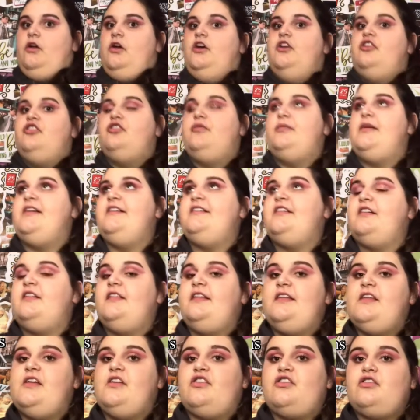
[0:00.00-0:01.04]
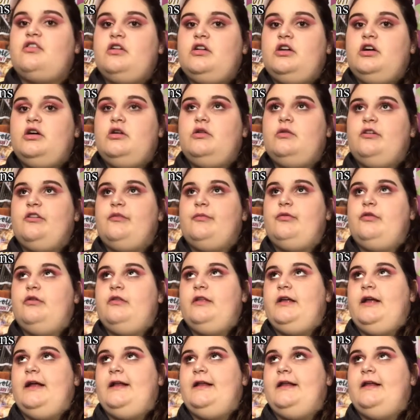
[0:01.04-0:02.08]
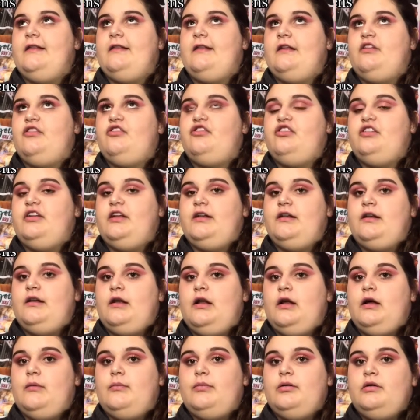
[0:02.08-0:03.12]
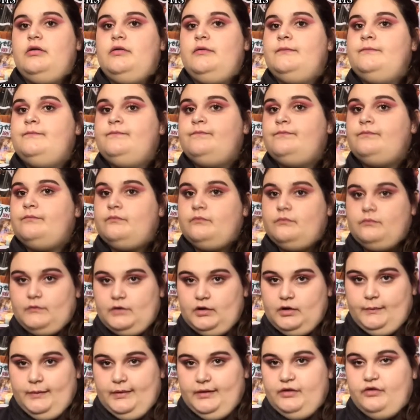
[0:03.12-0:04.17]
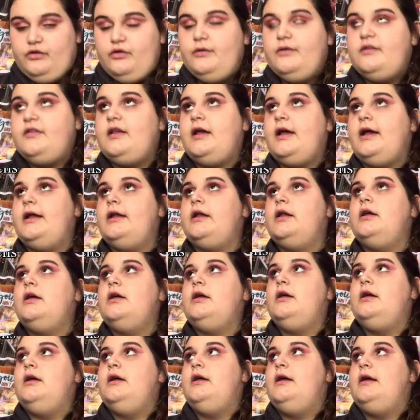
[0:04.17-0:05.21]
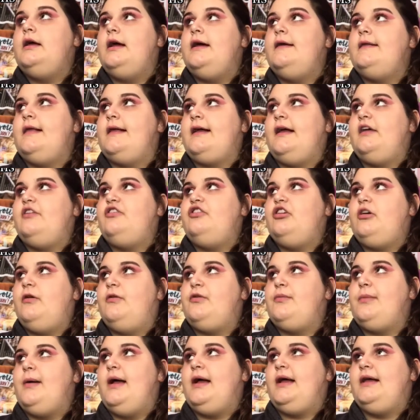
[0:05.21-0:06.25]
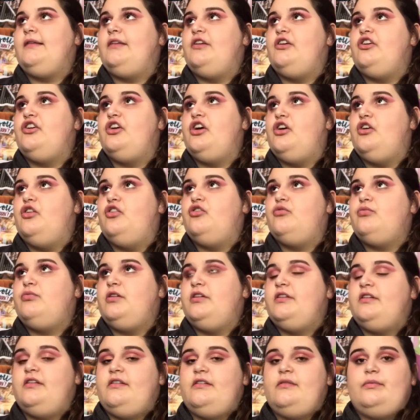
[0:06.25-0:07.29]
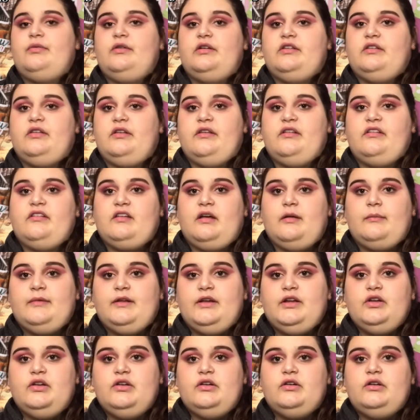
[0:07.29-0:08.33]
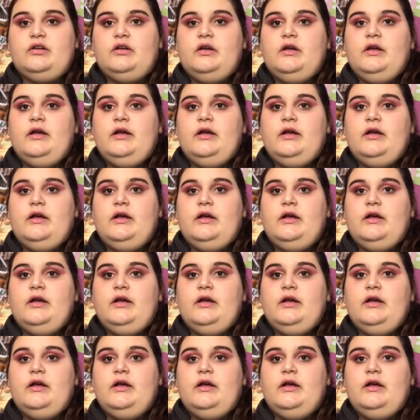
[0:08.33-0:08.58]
So basically, this girl was bullied, and then she ended up committing suicide. And I guess she comes back as a ghost because this person summoned her.